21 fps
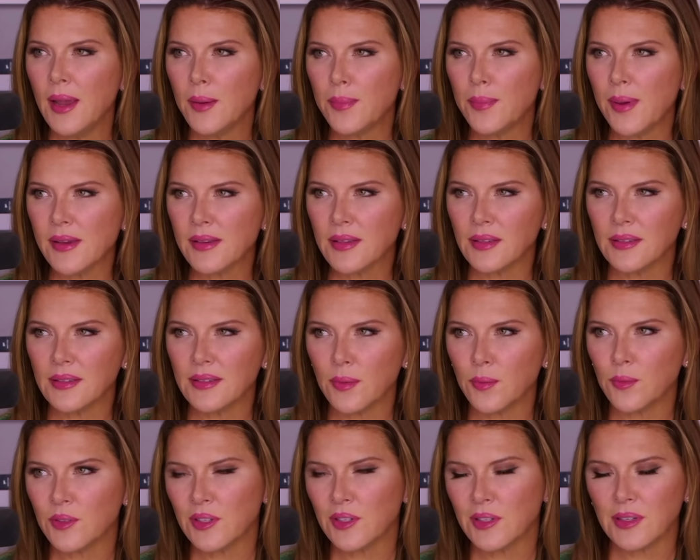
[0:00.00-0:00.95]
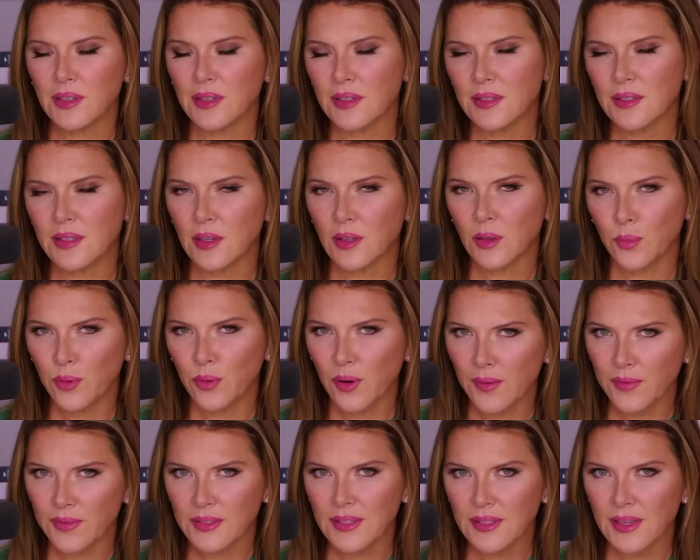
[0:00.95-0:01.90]
Basically, someone's just going to suck the
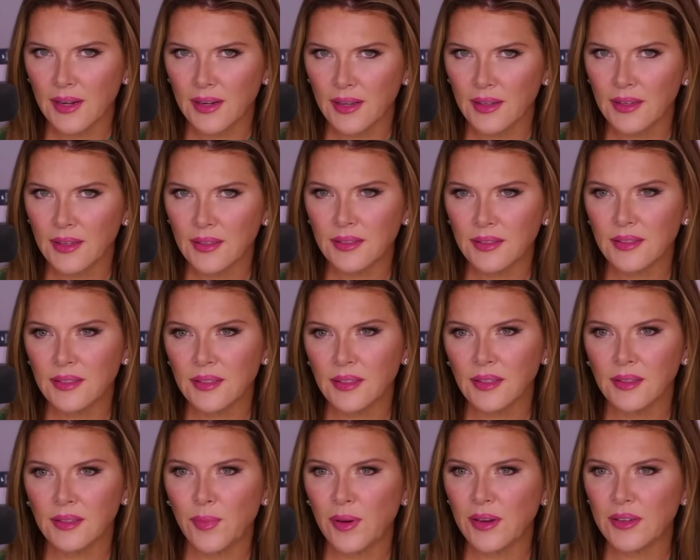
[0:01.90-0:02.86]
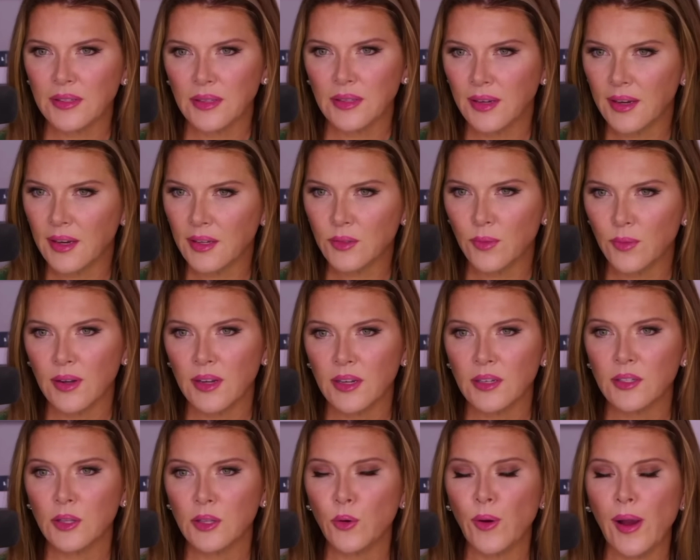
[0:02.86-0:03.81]
profits out of this until it basically gets run
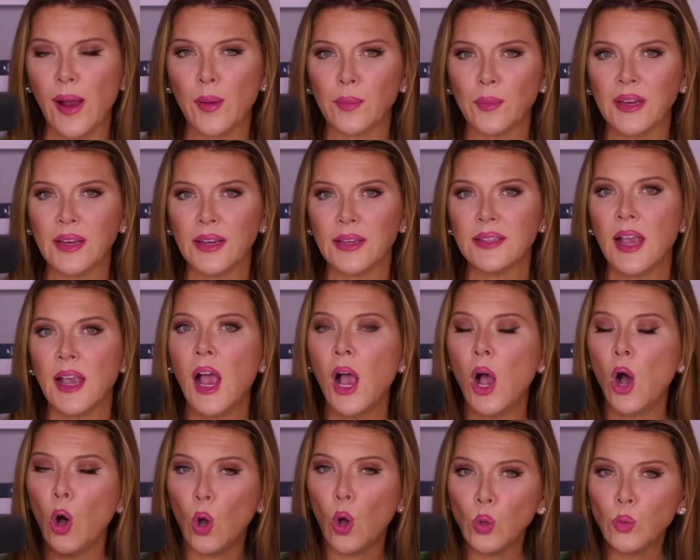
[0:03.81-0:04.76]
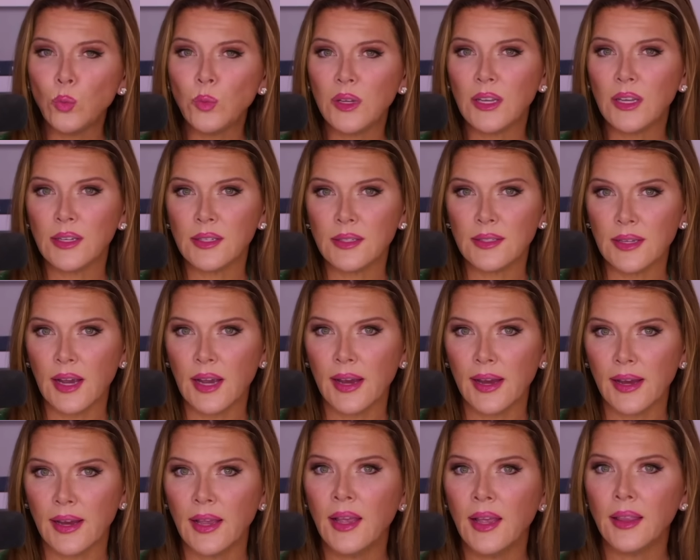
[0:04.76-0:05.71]
into the ground because old media is
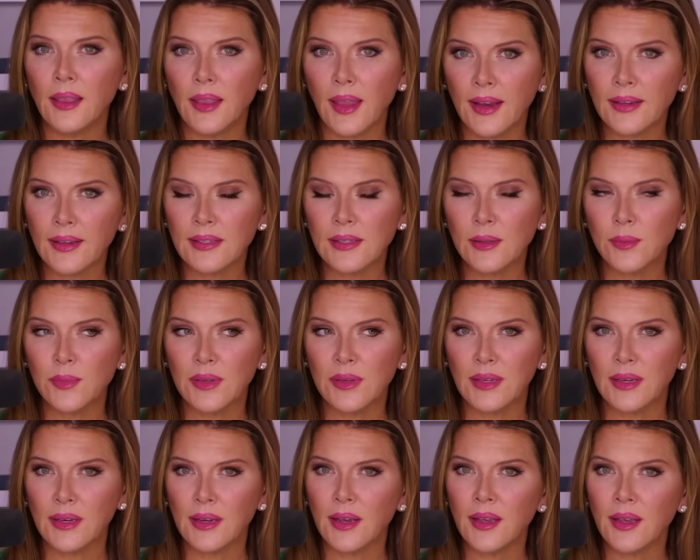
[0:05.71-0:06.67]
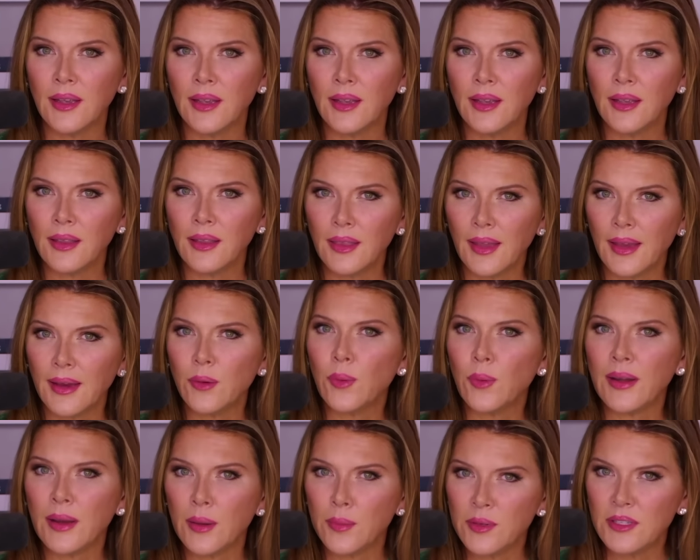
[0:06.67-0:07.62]
dying. Legacy media, like
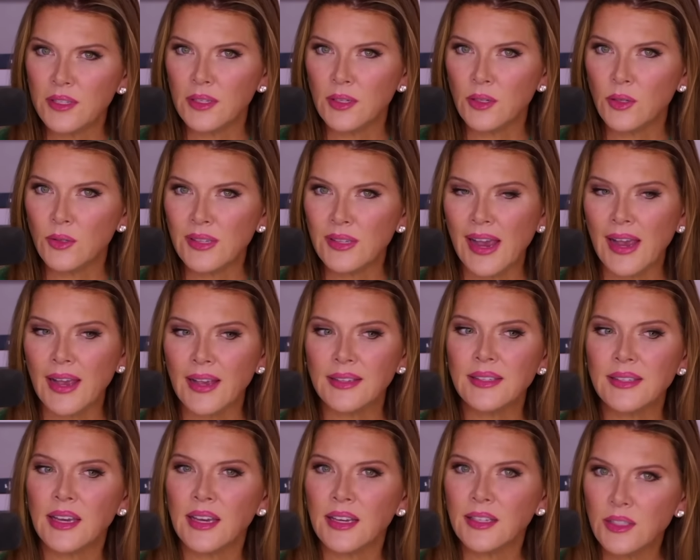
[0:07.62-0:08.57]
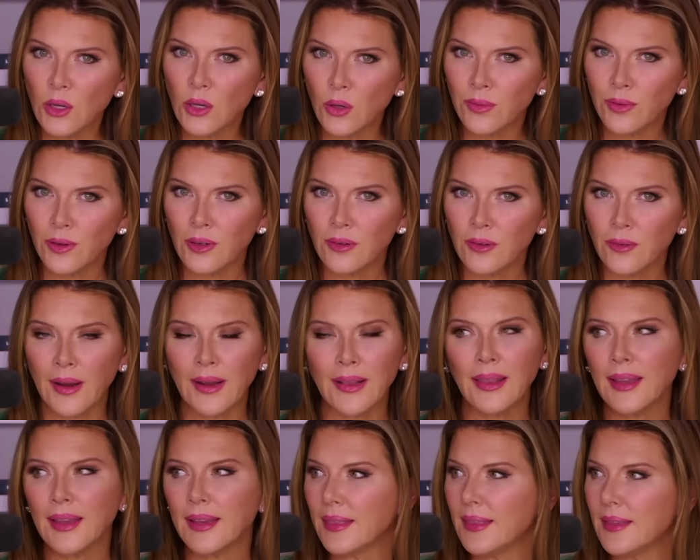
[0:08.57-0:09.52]
what ABC News has, it's over, right?
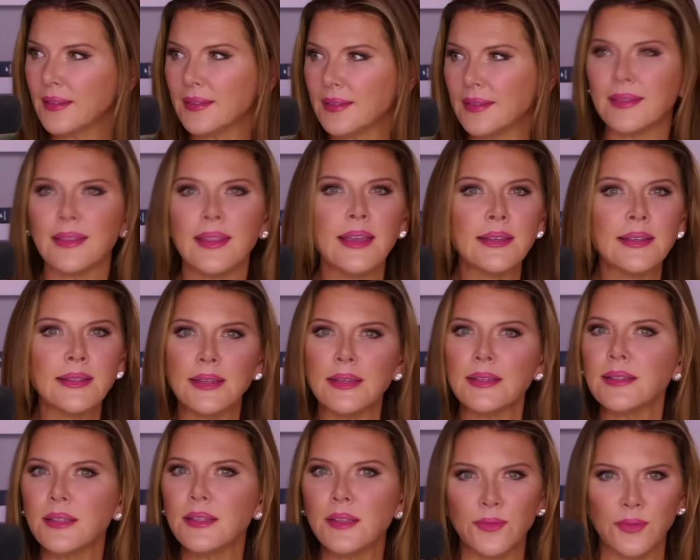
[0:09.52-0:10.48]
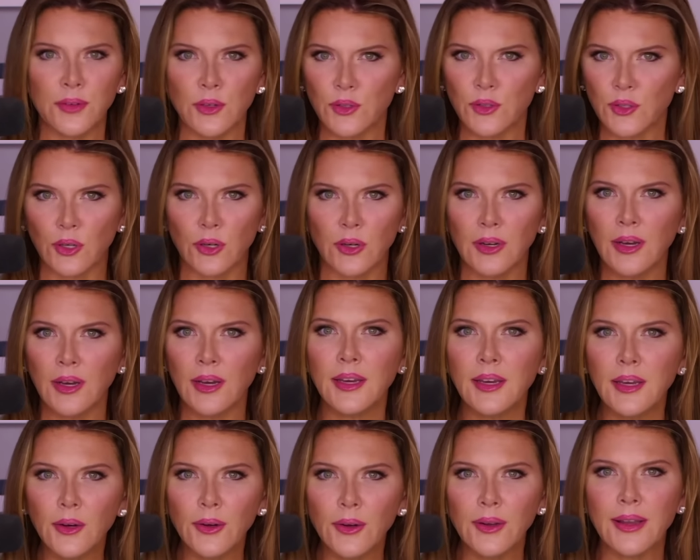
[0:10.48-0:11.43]
Like this is the future,
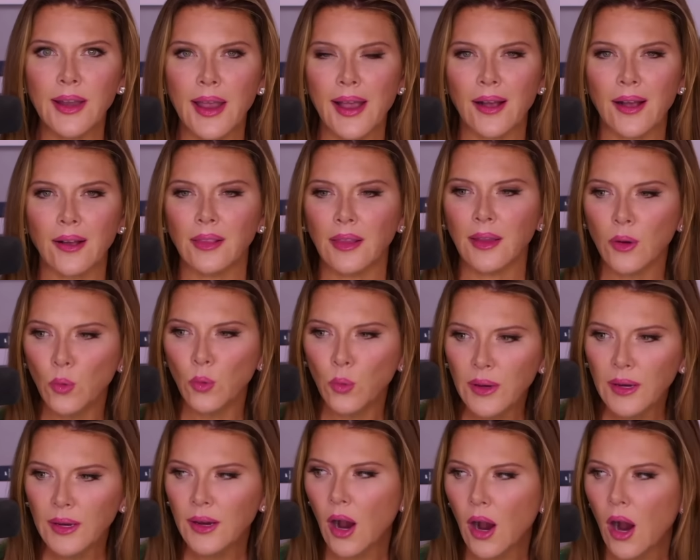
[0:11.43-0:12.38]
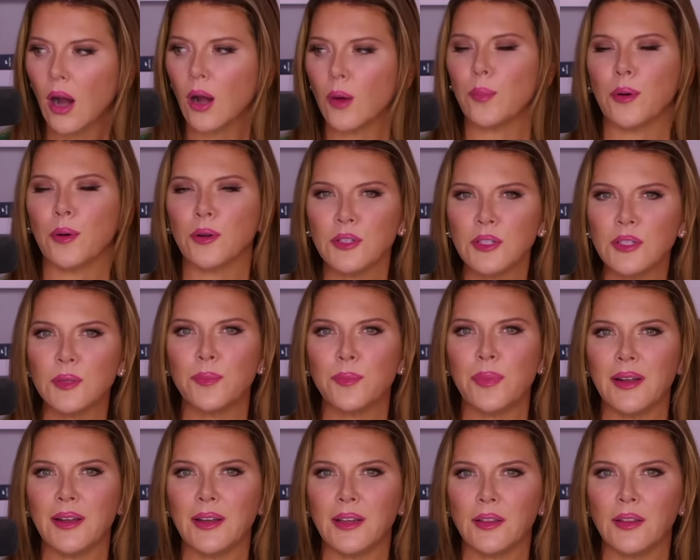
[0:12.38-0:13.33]
here and now. Like we are
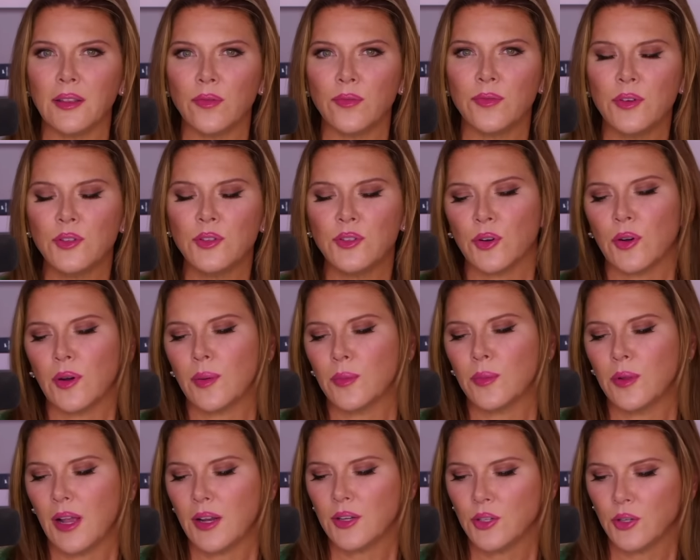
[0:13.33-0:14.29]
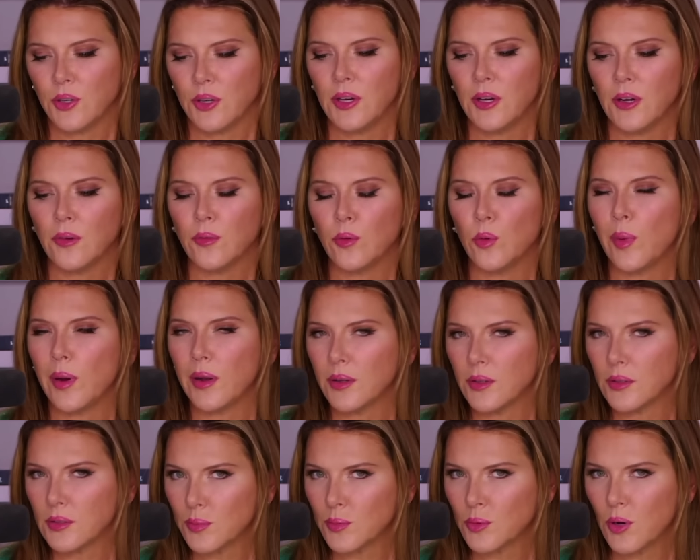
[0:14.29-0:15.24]
participating in the future. I'm glad you're here.
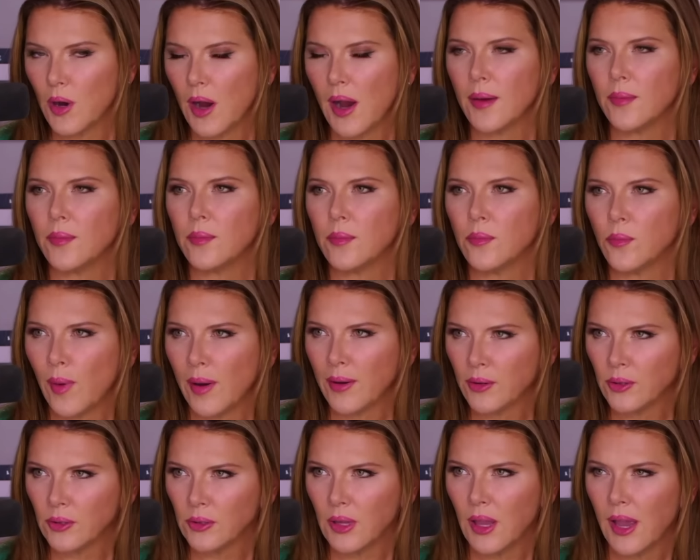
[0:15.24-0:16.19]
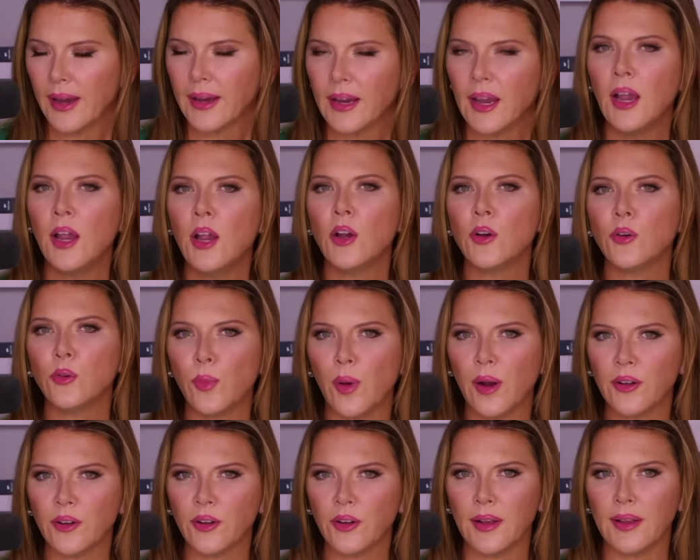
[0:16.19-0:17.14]
Reminder to subscribe, reminder to like,
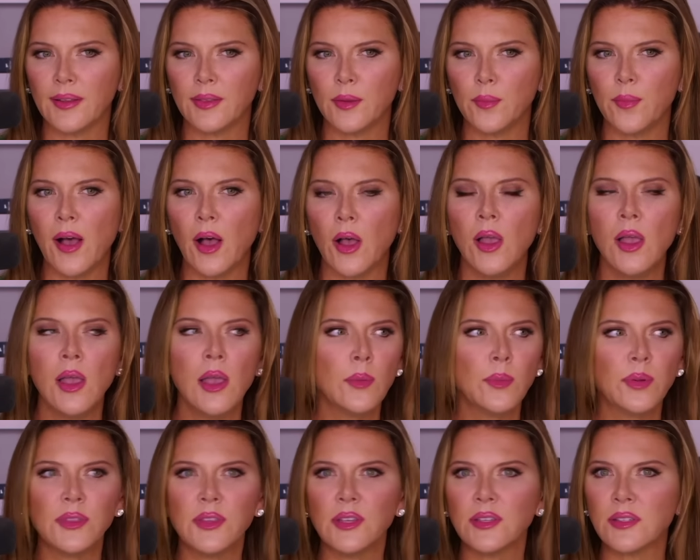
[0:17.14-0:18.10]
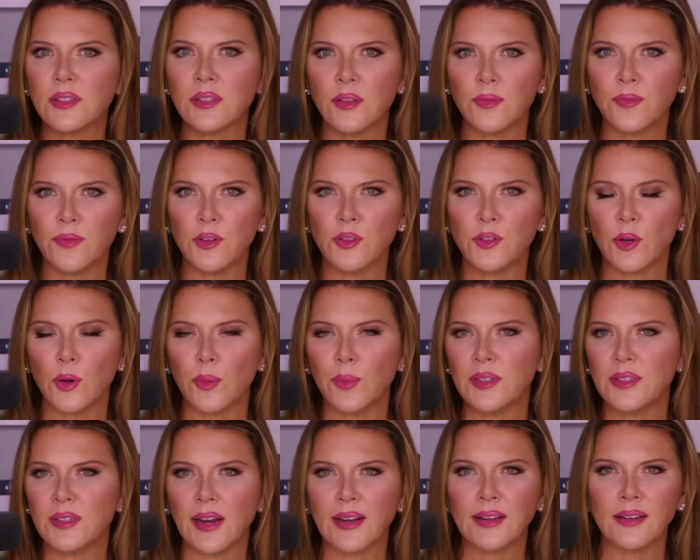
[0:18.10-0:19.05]
reminder to hit the bell. But this is the future. I
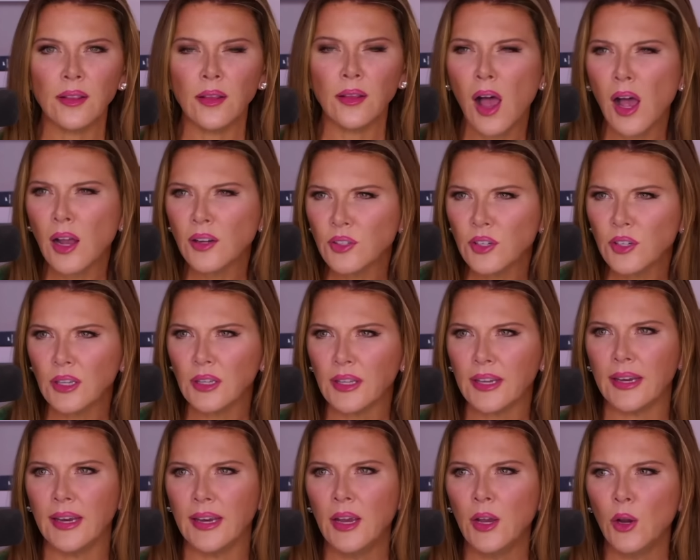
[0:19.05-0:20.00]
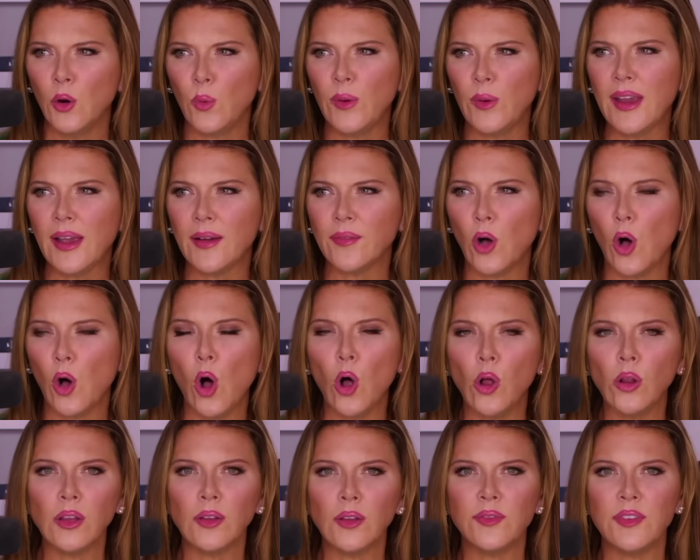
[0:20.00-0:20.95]
mean, technologically, we have
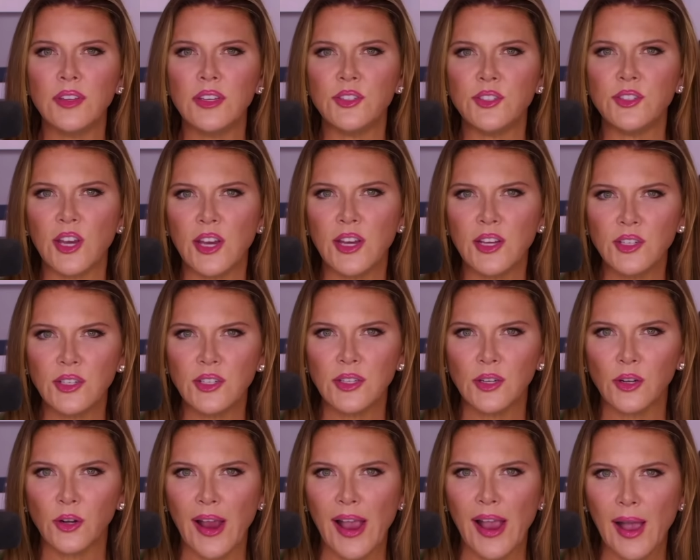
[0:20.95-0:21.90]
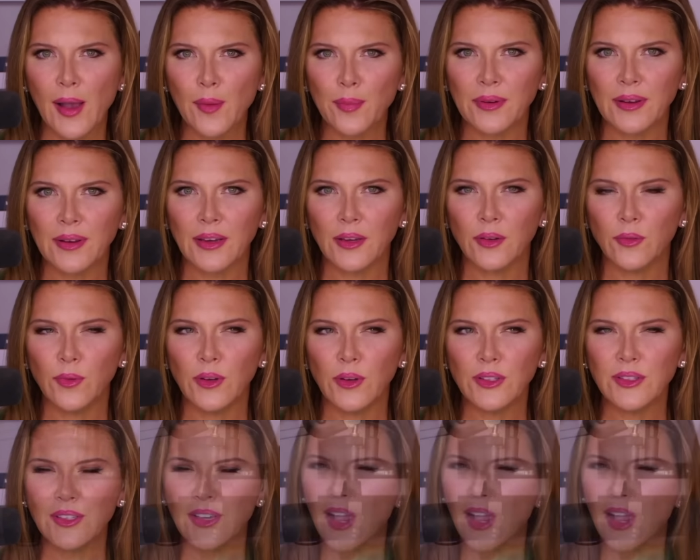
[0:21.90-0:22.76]
all of these changes that are happening in real